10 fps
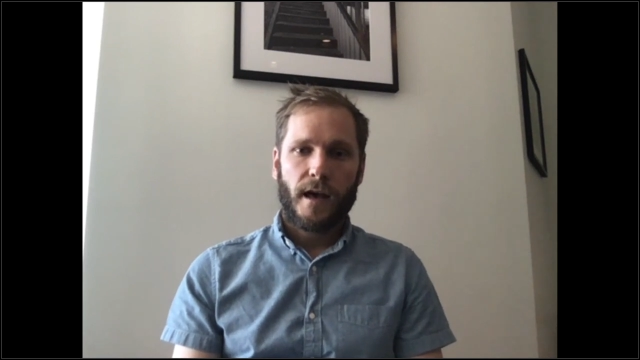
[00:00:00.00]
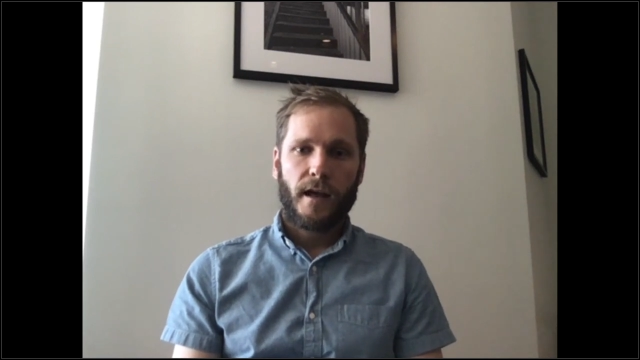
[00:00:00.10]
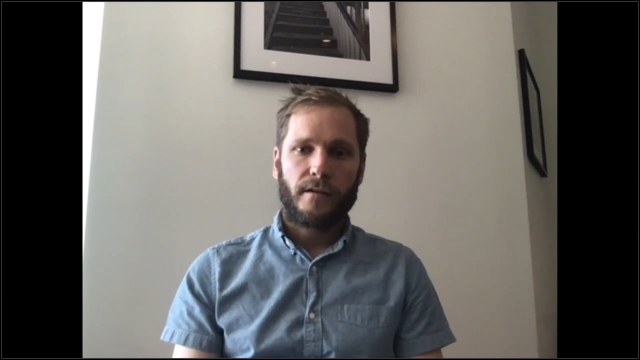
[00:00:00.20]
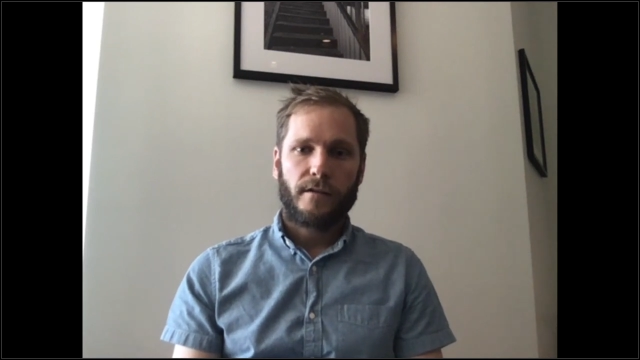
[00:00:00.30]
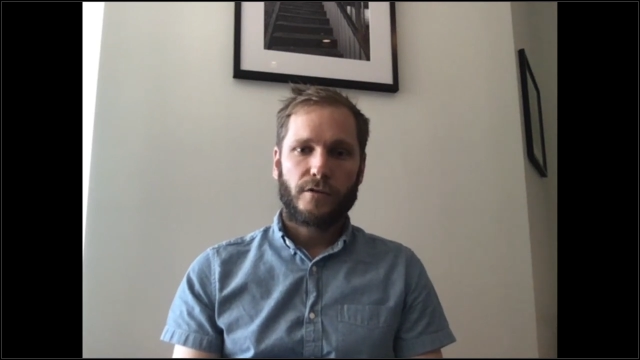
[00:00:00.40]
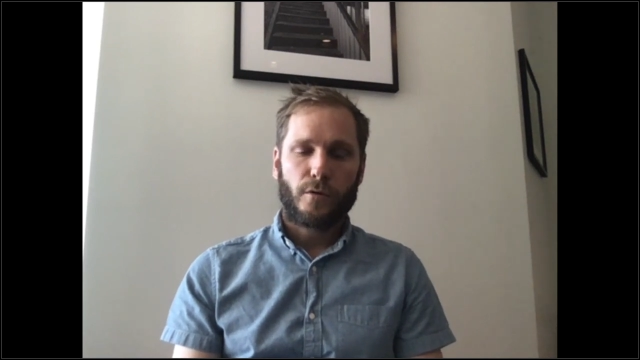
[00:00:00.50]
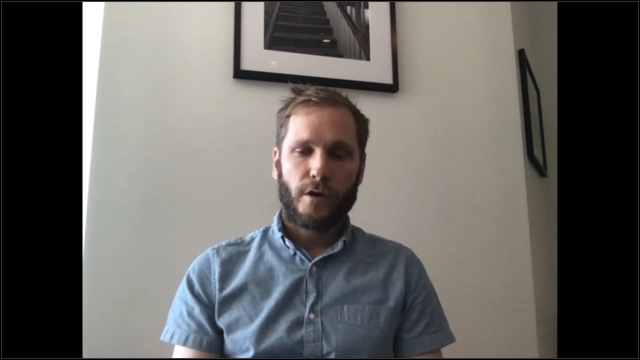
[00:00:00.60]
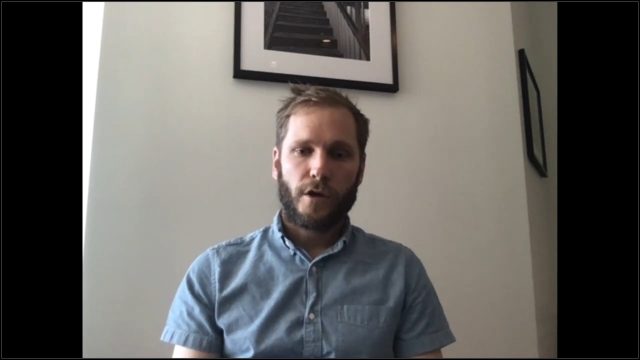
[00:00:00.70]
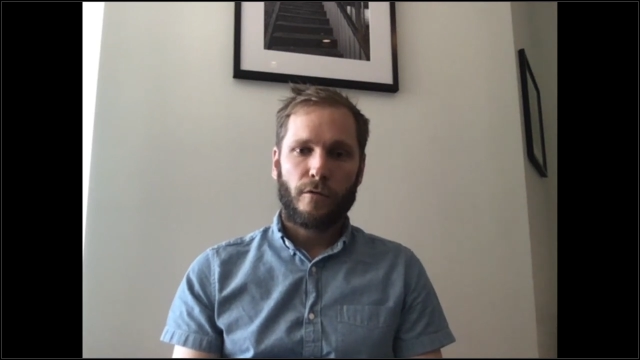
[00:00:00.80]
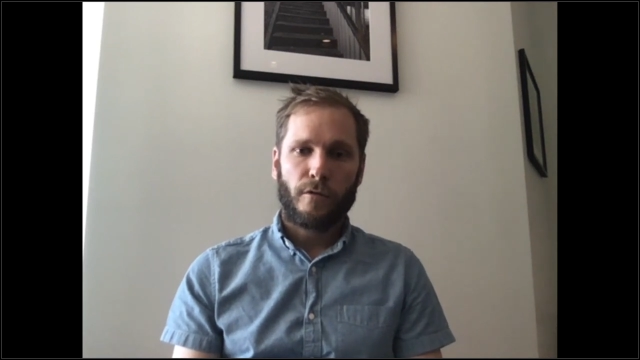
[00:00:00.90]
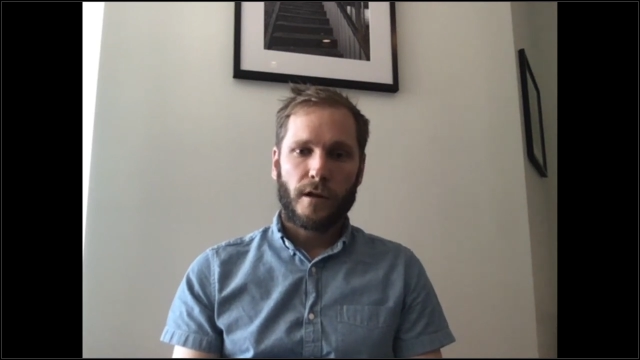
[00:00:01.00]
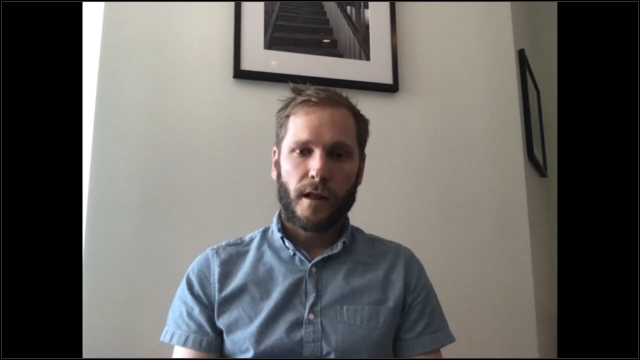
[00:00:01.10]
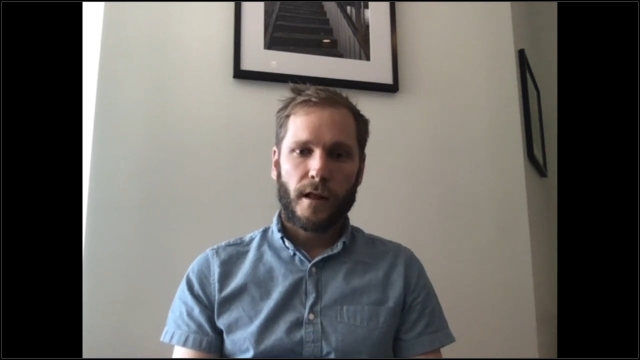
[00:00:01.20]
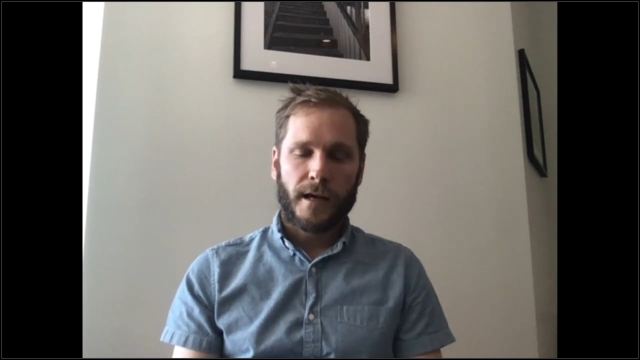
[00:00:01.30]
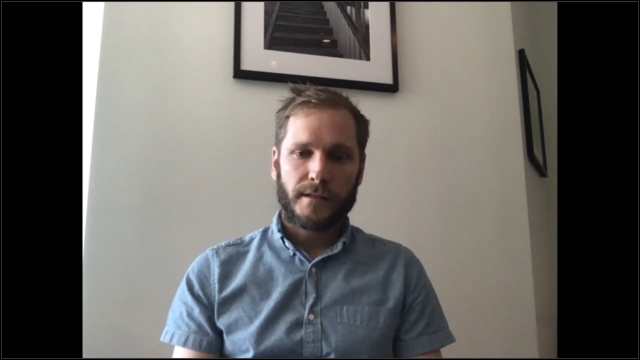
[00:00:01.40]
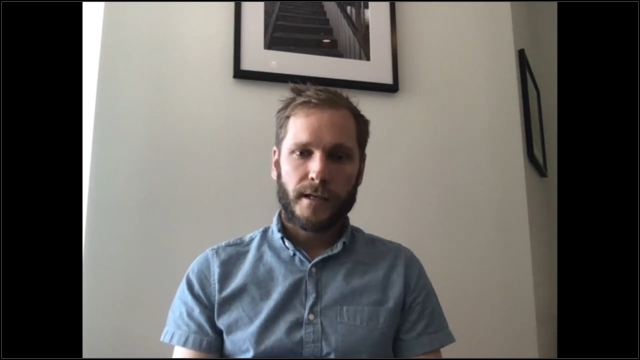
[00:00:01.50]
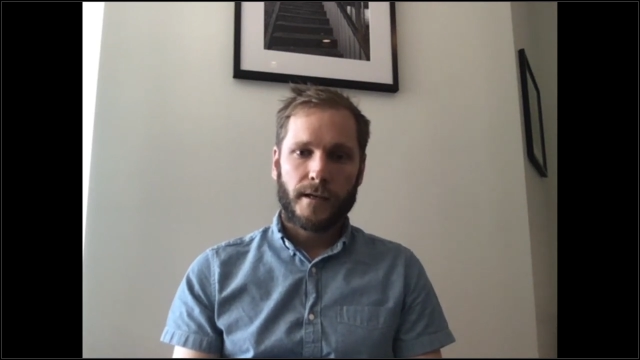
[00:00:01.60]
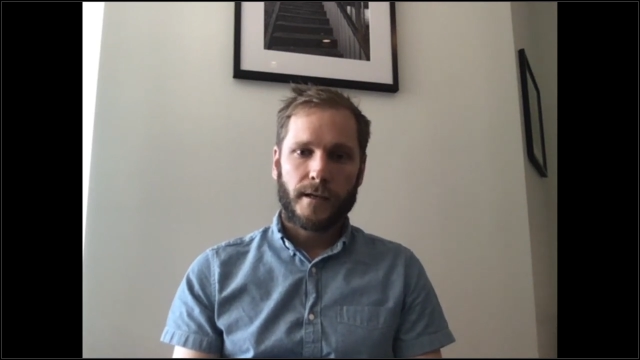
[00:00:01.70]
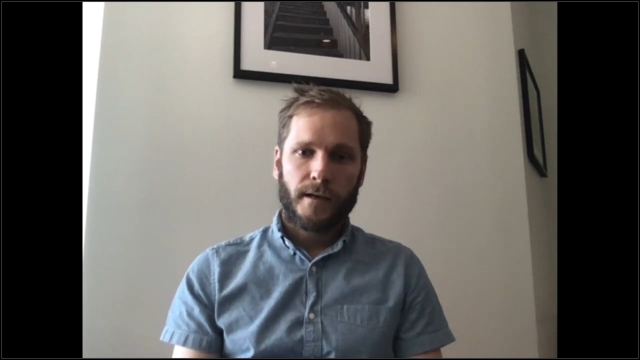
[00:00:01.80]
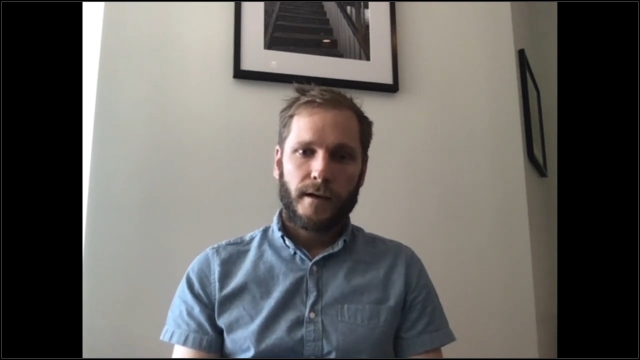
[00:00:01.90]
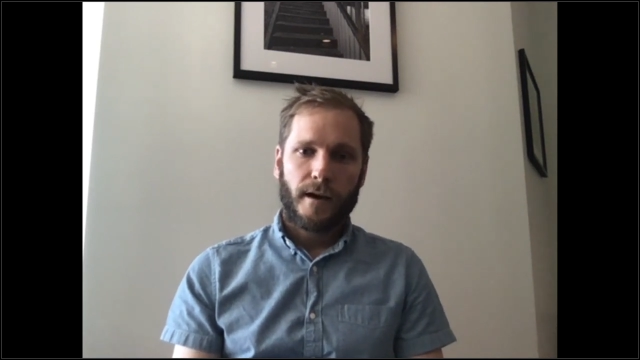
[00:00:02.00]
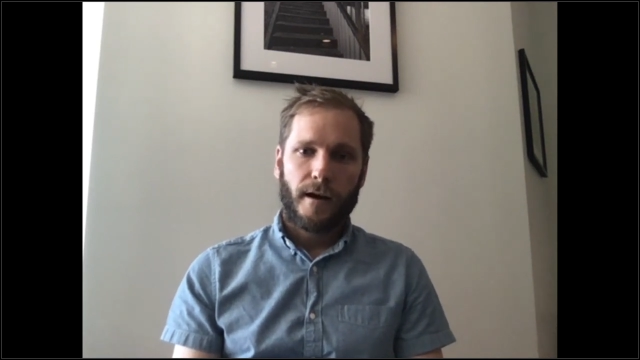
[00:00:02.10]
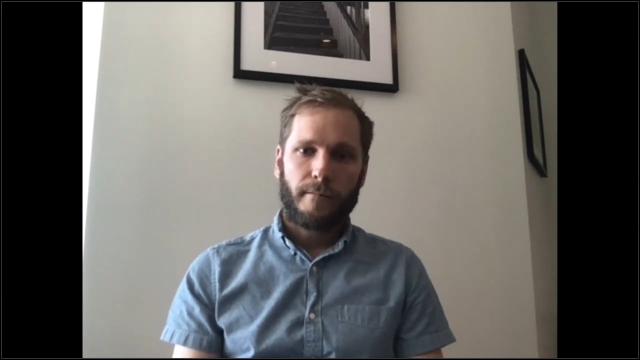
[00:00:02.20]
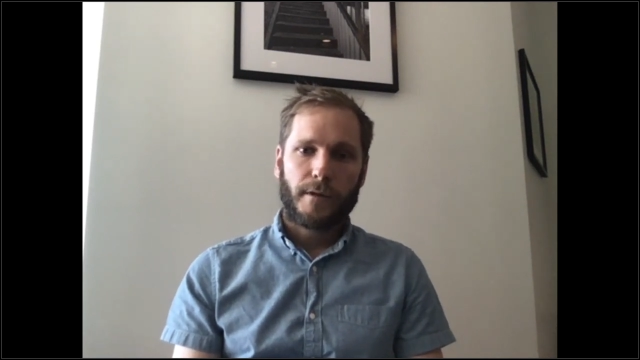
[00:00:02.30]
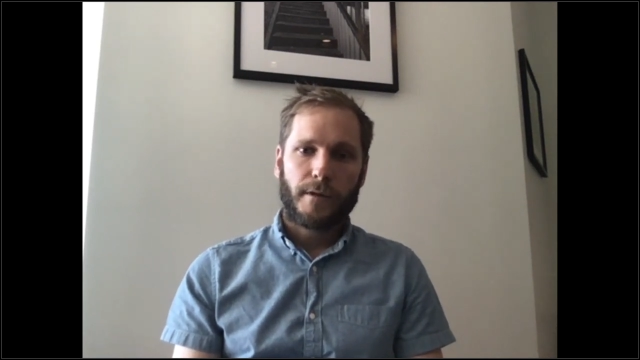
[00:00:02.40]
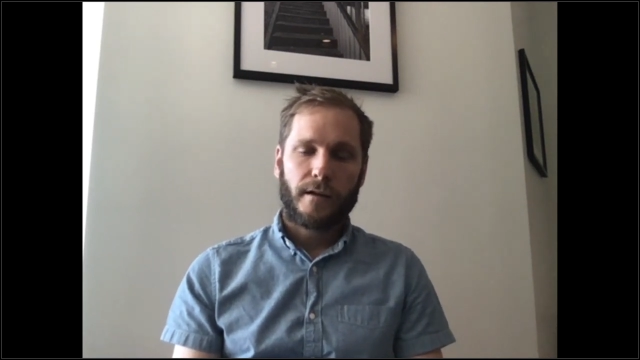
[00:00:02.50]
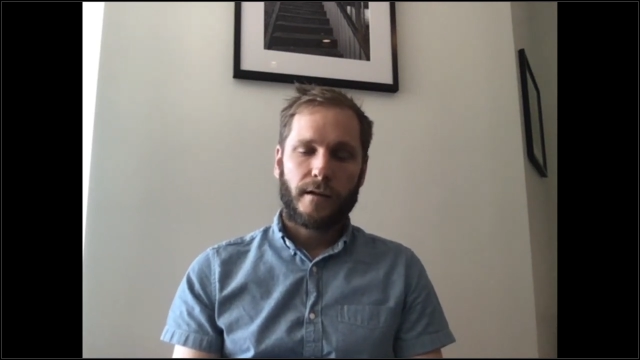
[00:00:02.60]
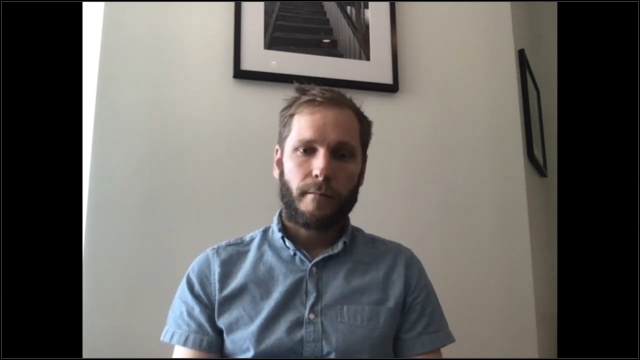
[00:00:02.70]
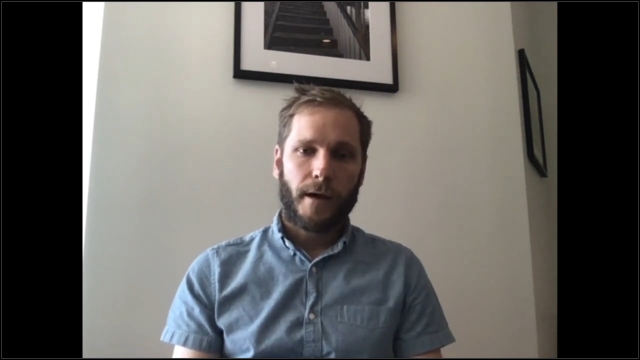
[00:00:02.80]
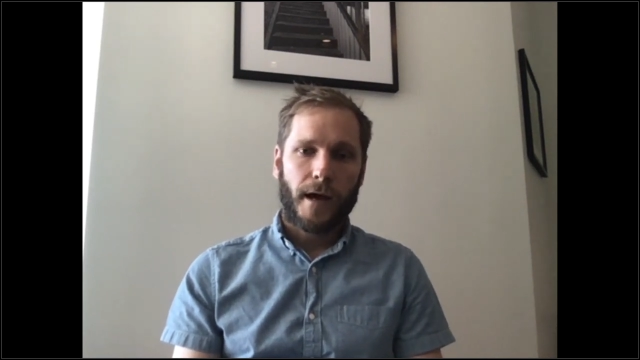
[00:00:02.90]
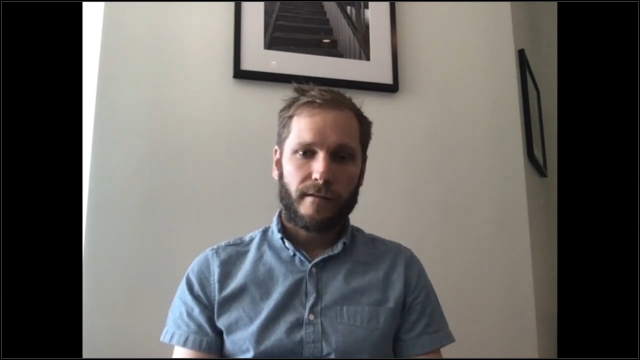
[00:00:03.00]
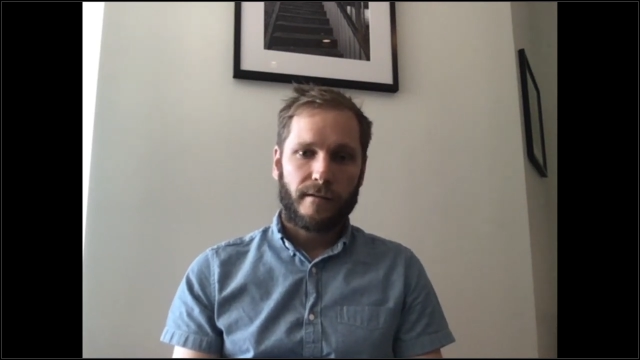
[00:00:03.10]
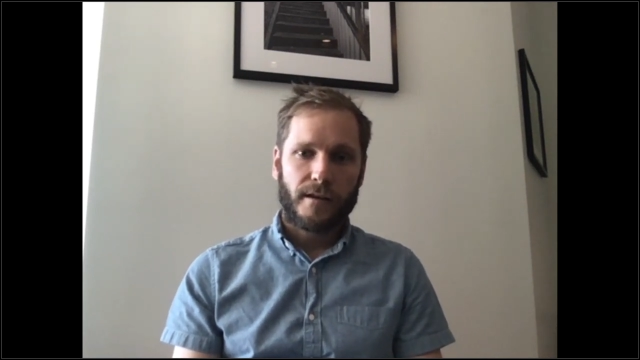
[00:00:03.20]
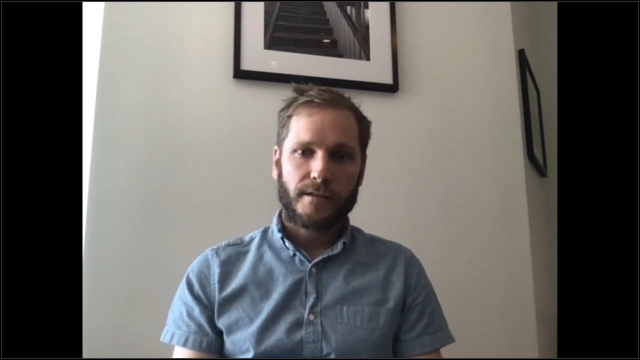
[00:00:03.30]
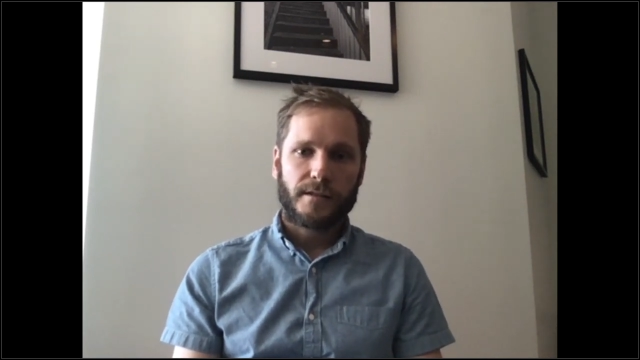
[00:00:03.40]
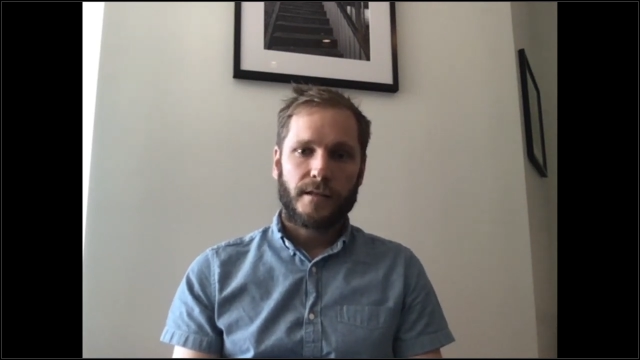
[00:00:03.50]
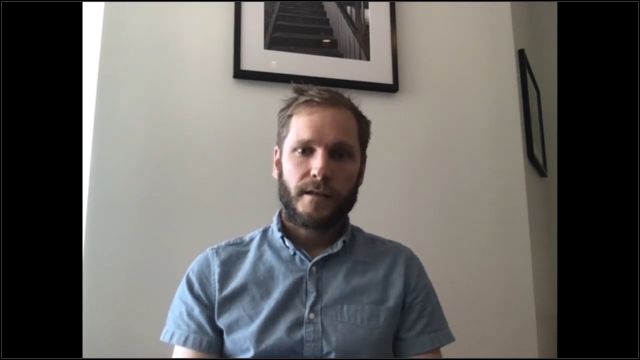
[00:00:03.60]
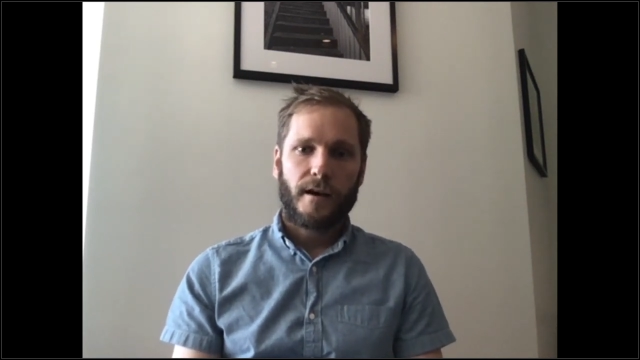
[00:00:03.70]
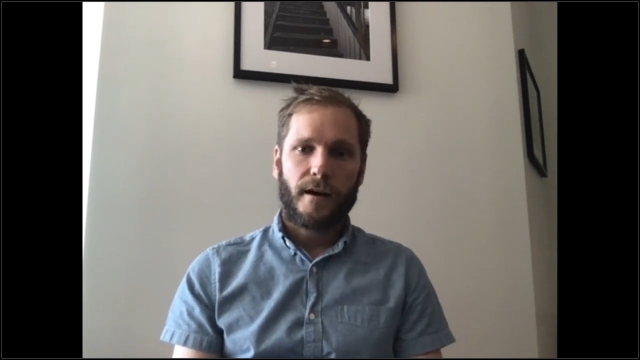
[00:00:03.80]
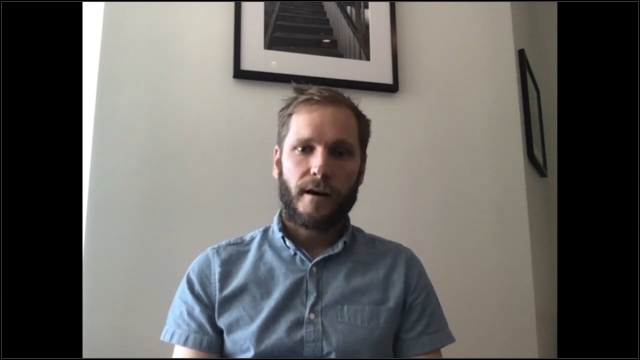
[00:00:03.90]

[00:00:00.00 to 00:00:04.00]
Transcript: that sort of you're realizing um, can come out of this.